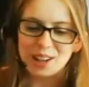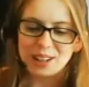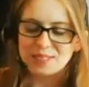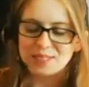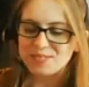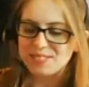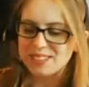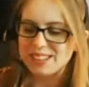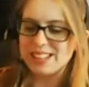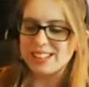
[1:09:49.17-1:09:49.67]

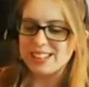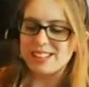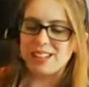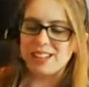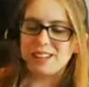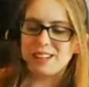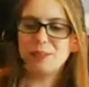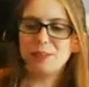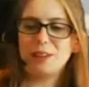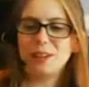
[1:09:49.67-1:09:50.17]

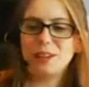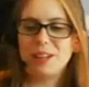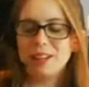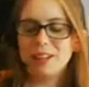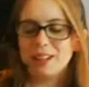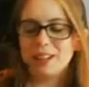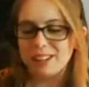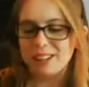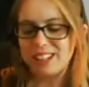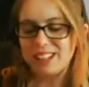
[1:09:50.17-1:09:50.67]
This
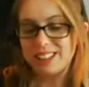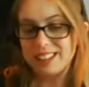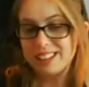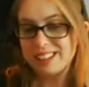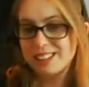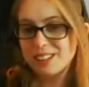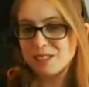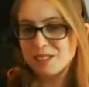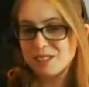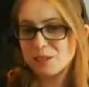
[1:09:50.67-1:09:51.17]

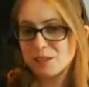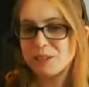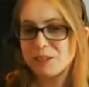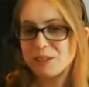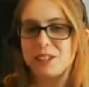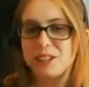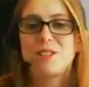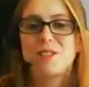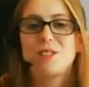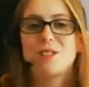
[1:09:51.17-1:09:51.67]

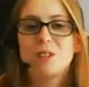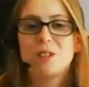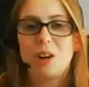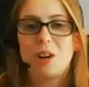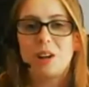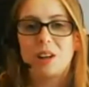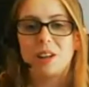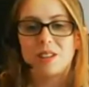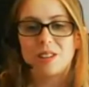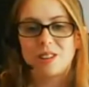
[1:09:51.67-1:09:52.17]
giveaway
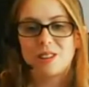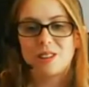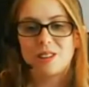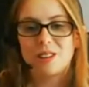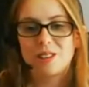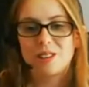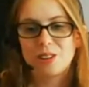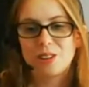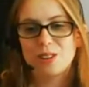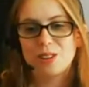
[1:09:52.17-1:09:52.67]
starts as
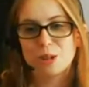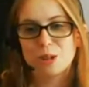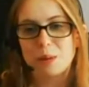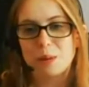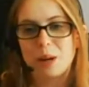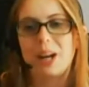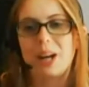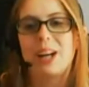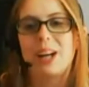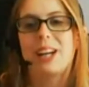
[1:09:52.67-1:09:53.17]
soon as this
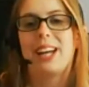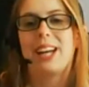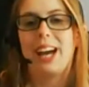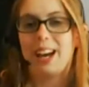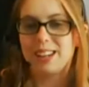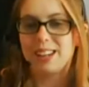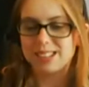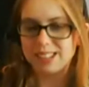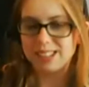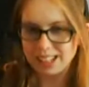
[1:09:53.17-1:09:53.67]

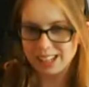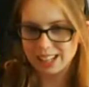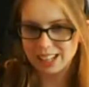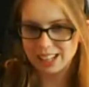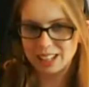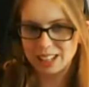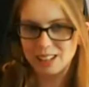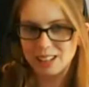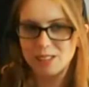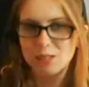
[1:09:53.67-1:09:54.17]
podcast
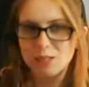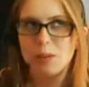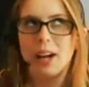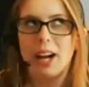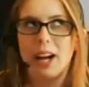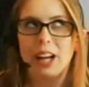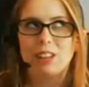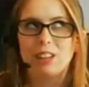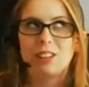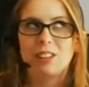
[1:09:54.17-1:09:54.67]
ends.
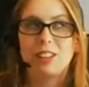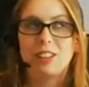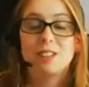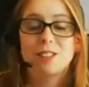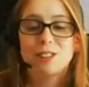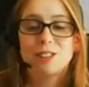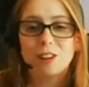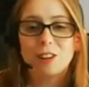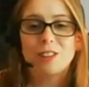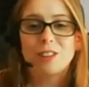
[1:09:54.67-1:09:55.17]
Well, actually,
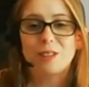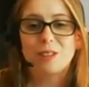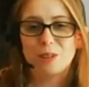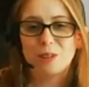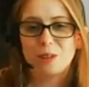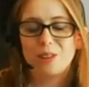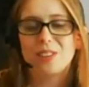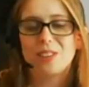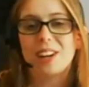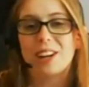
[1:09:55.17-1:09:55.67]
it starts as
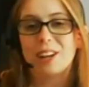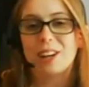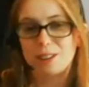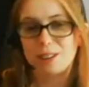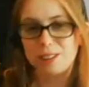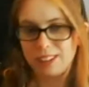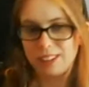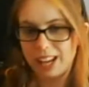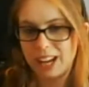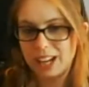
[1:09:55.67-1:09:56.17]
soon as I
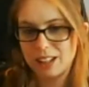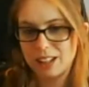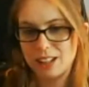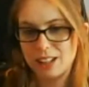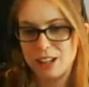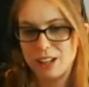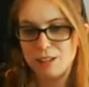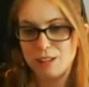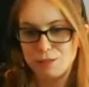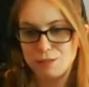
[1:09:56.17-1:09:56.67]
create
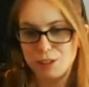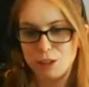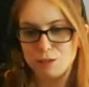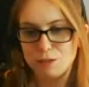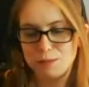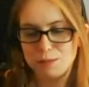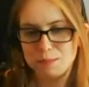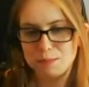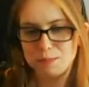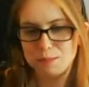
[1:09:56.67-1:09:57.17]
the
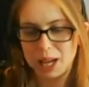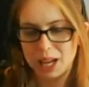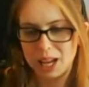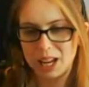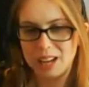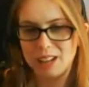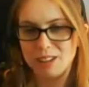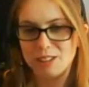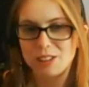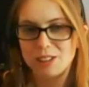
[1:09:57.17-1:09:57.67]
event
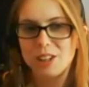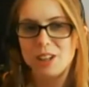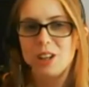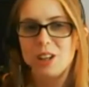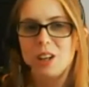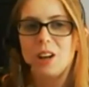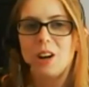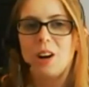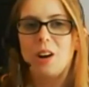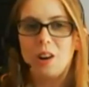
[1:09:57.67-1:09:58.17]
page
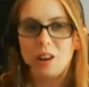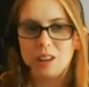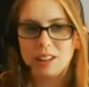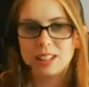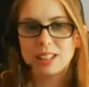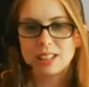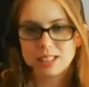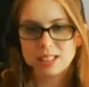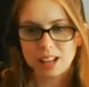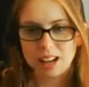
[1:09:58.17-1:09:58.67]

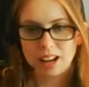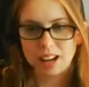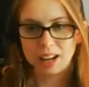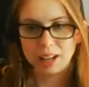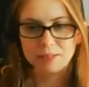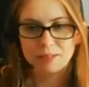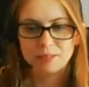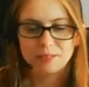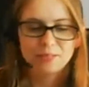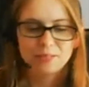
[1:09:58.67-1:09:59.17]
on the
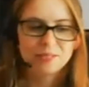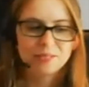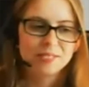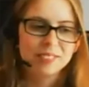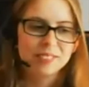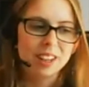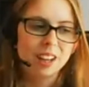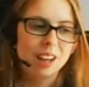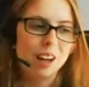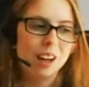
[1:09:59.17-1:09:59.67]
site.
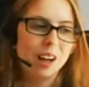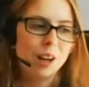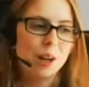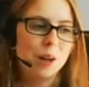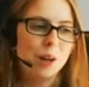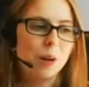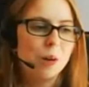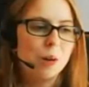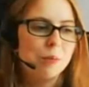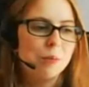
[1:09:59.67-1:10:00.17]

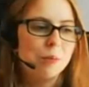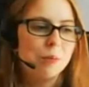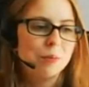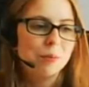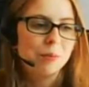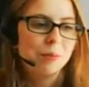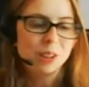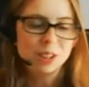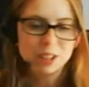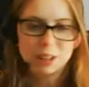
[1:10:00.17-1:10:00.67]

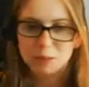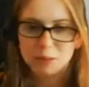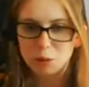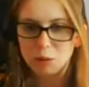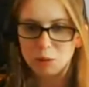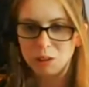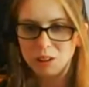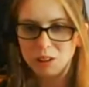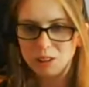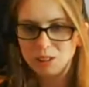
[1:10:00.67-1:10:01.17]
Which I'm
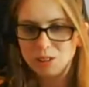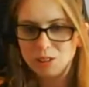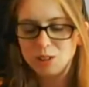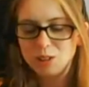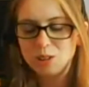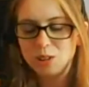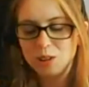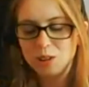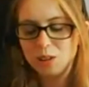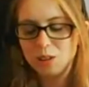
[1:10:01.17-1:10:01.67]
going
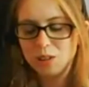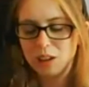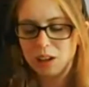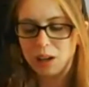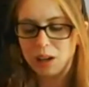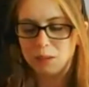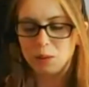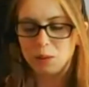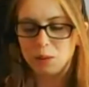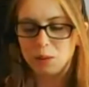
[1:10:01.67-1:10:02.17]
to do.
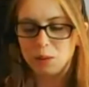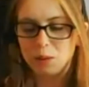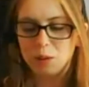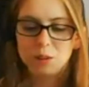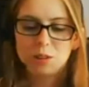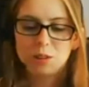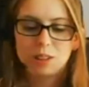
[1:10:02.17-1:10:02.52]
I'm going to